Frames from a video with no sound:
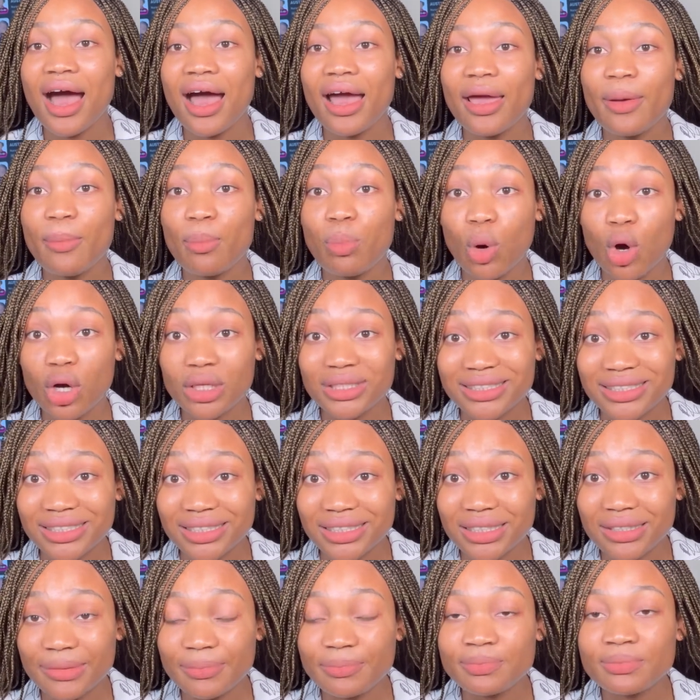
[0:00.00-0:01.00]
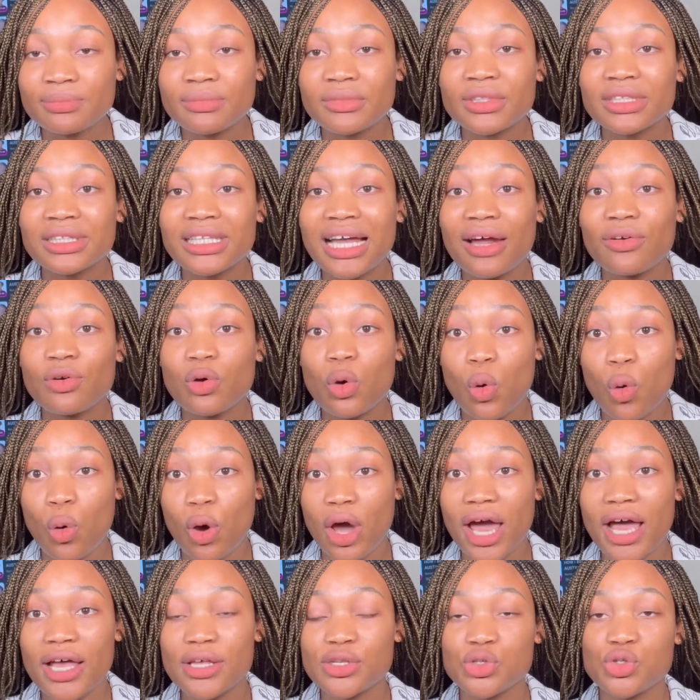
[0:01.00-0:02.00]
a body that
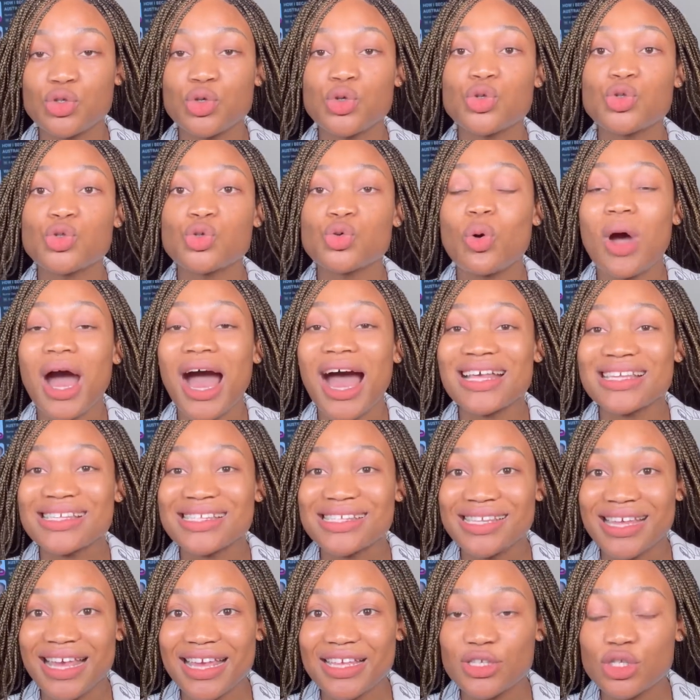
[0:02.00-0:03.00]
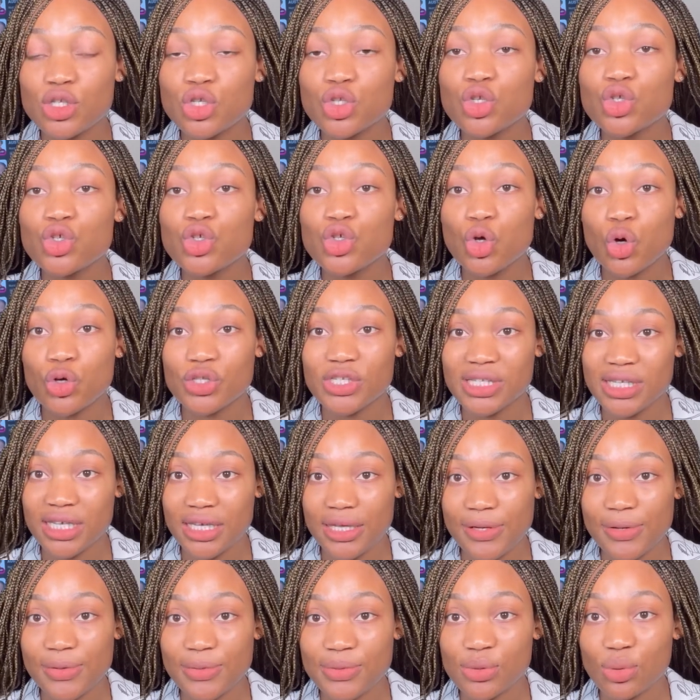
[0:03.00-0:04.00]
requires you to assess your
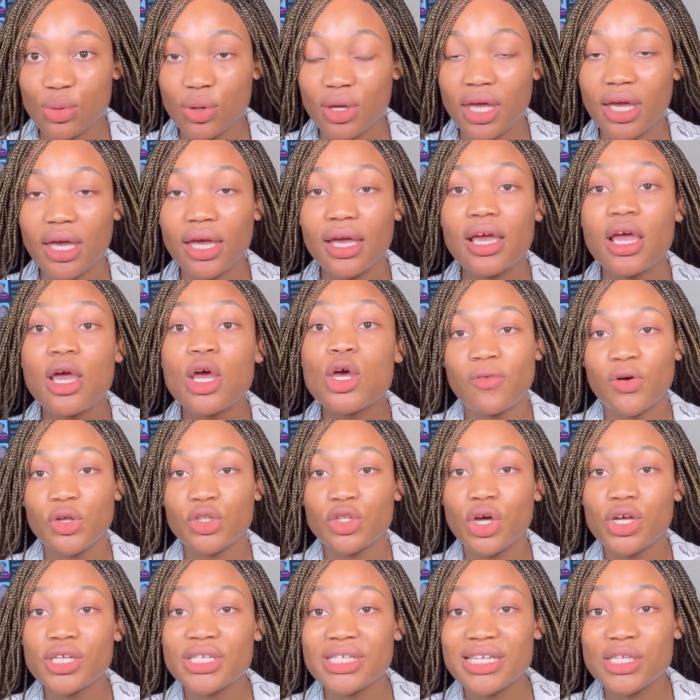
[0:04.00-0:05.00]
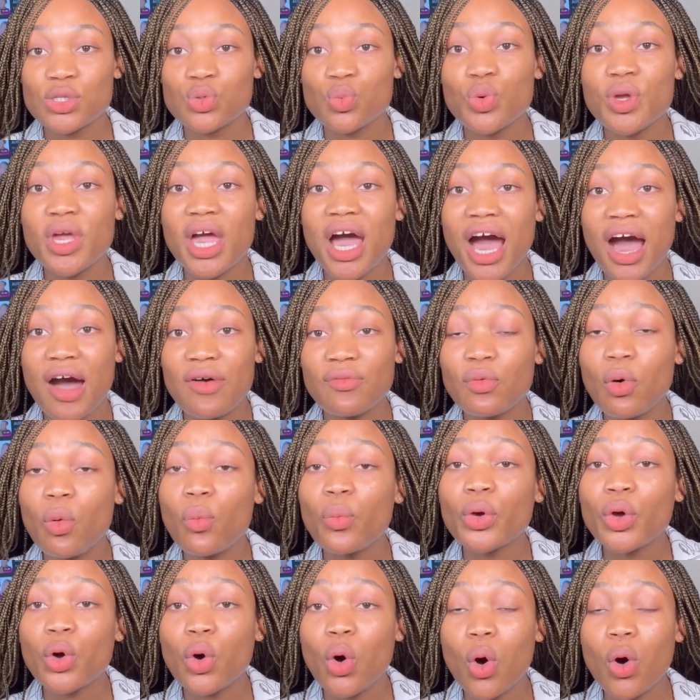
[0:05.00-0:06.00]
skills. Okay, for nurses, we have what
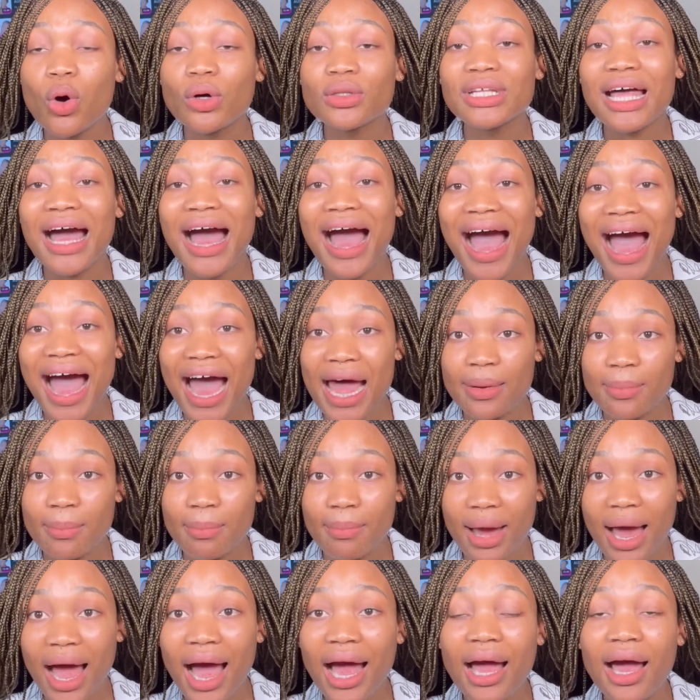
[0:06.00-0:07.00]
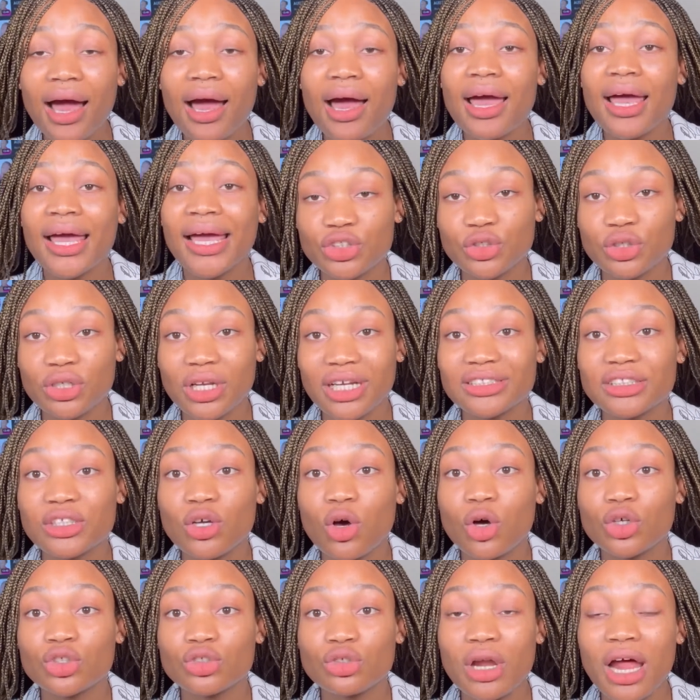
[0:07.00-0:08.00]
we call ANMAC. It's known as the
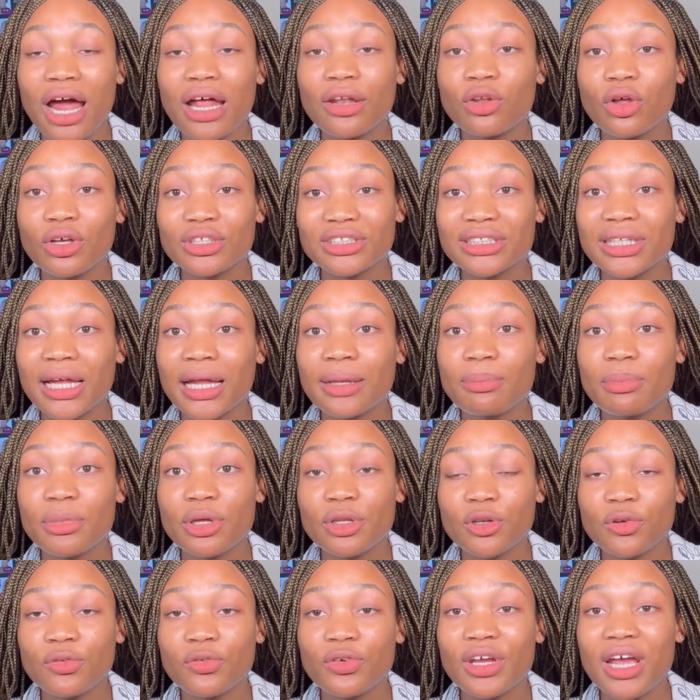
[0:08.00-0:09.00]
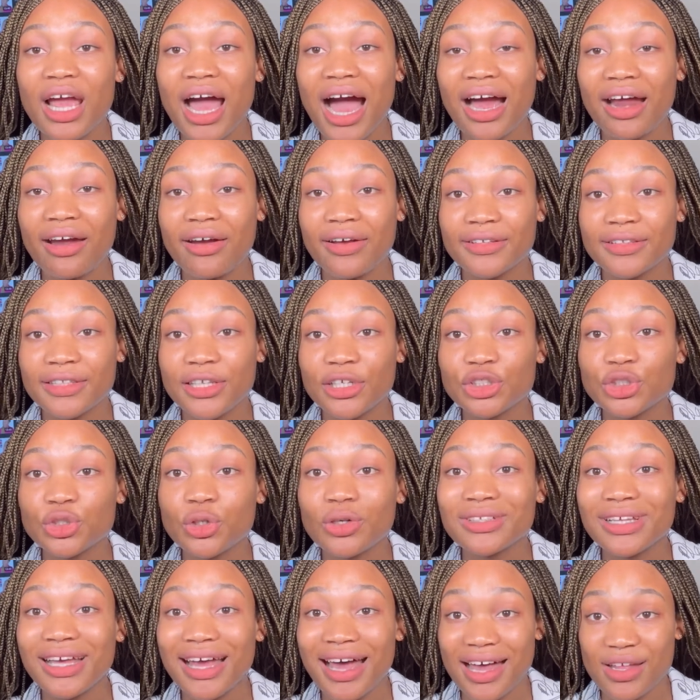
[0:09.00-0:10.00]
Australian Nursing and Midwifery
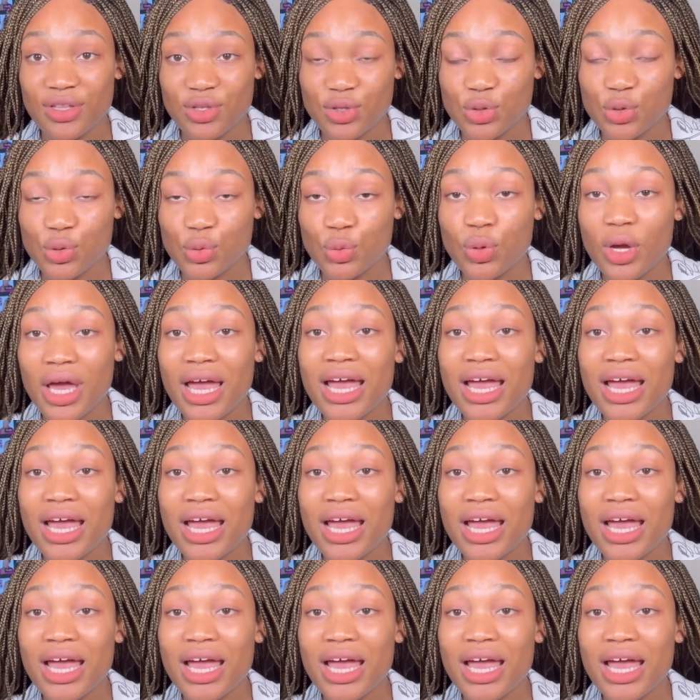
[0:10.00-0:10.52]
Accreditation Council.